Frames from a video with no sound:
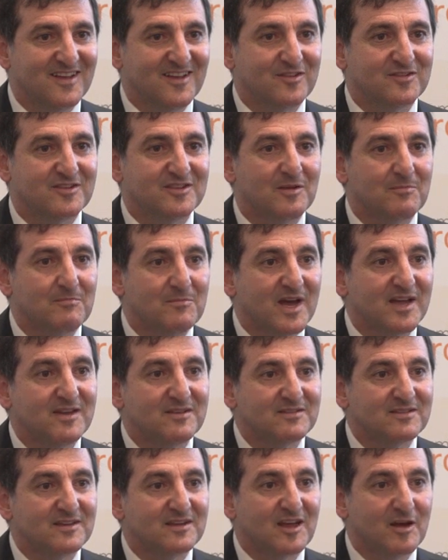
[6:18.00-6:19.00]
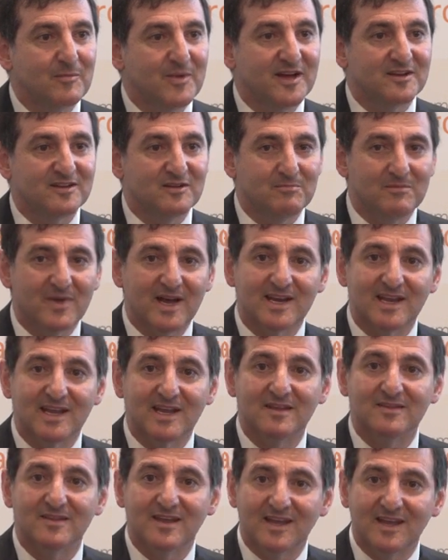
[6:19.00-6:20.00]
It was an amazing amount of
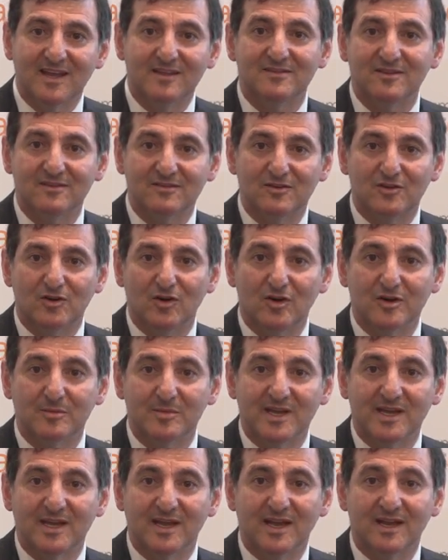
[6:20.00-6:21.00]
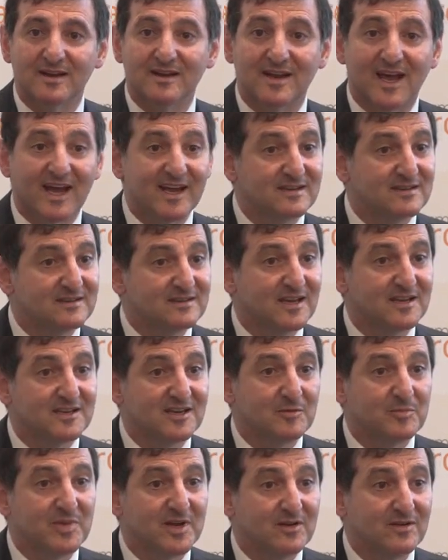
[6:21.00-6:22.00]
money that hit this economy in an 8 to 10
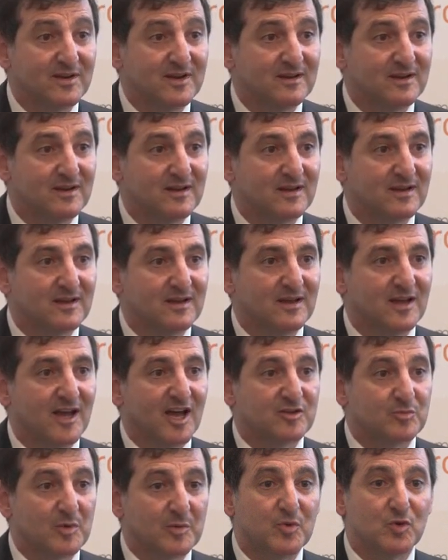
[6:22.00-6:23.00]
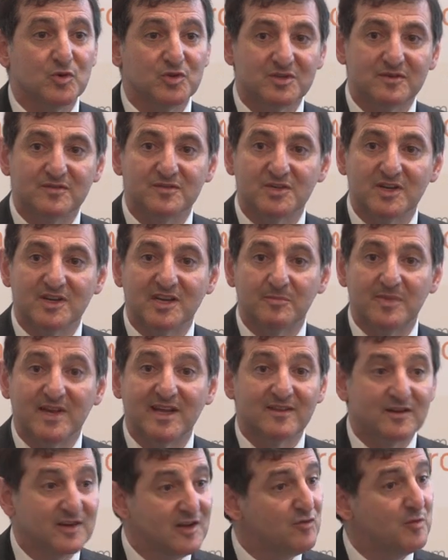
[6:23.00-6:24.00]
year period as a proportion of
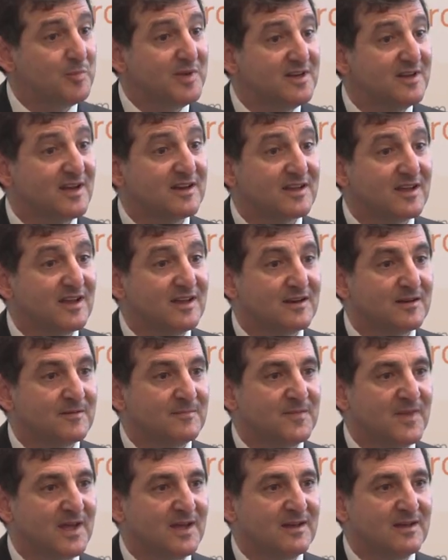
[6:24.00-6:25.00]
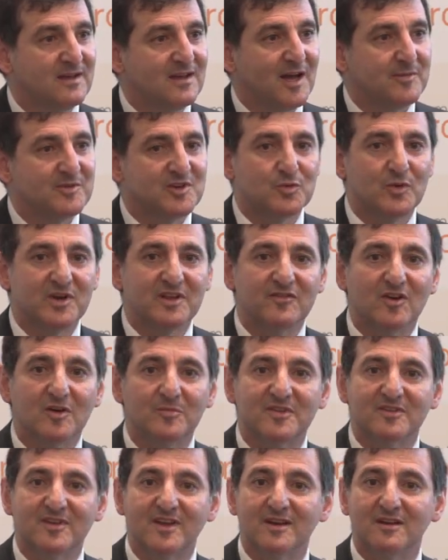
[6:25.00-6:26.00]
GDP that never would be done again. Up to
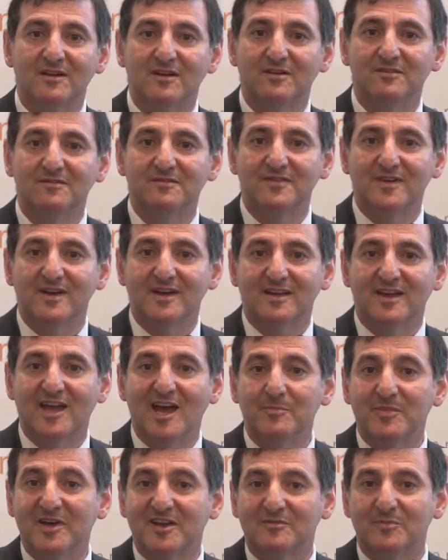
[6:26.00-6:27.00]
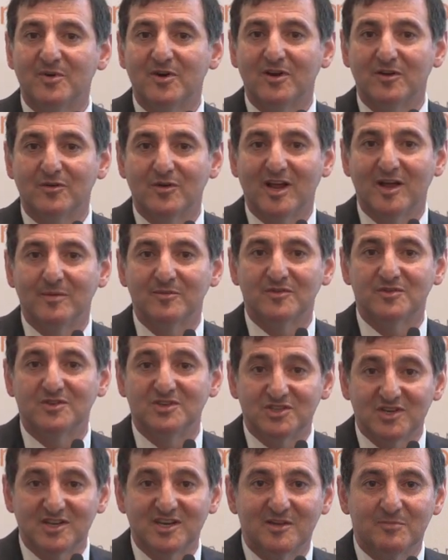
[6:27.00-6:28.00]
25% of CapEx programs
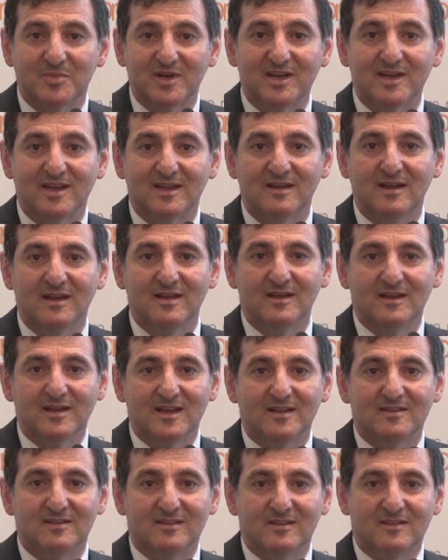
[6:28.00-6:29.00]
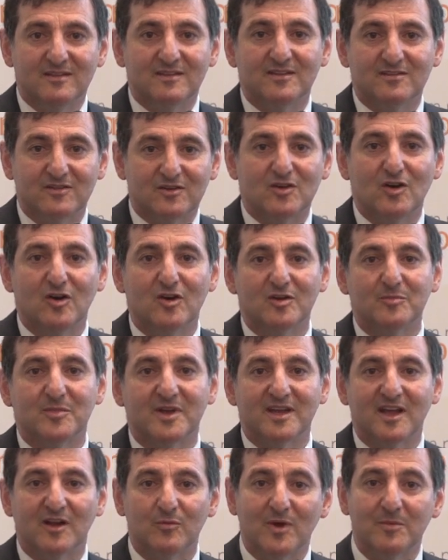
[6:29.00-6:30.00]
to GDP hit this
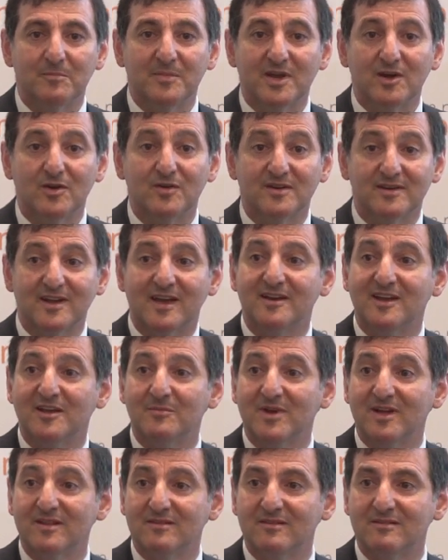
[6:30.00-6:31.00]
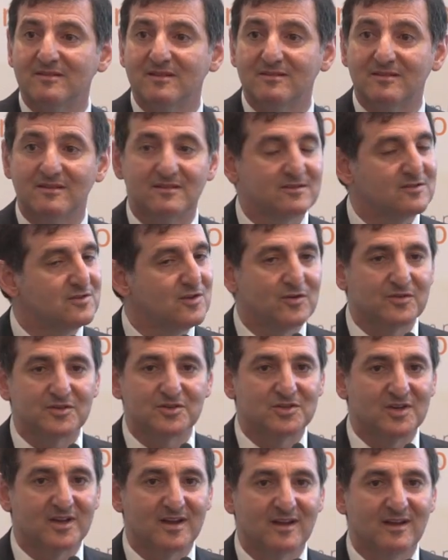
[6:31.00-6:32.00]
economy at one period in 18 months. It's
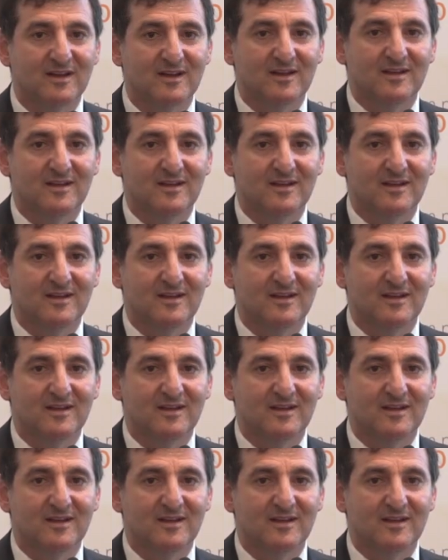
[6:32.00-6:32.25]
astonishing.